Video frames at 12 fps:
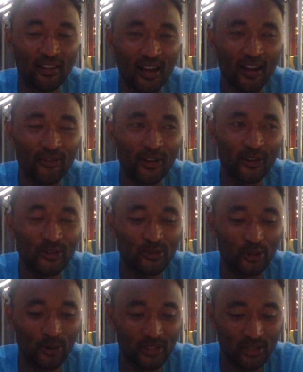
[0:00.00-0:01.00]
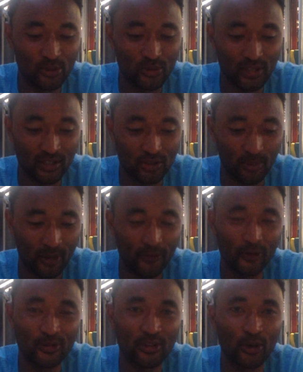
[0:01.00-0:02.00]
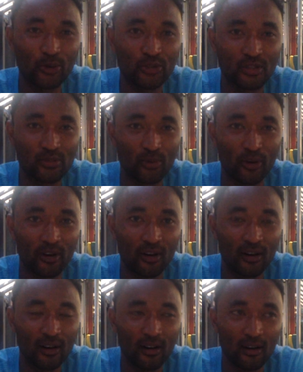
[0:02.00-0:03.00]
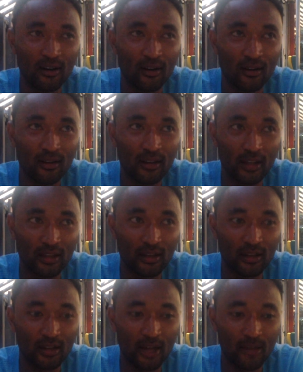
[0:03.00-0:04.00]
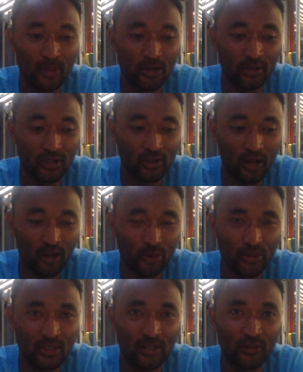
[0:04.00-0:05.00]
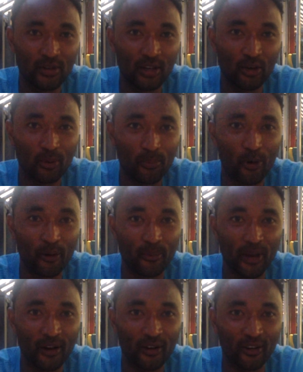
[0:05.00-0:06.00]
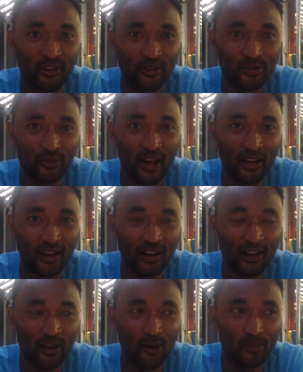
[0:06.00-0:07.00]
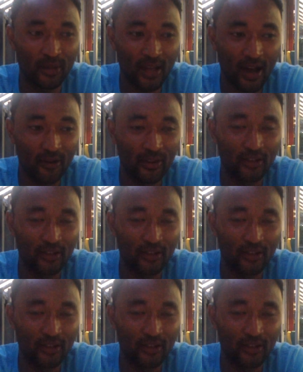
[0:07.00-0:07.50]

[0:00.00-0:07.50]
Yeah, very true. It's interesting. So my first coaches were in Major League Soccer with Stevie Nickel and Paul Mariner. So that kind of helped me out.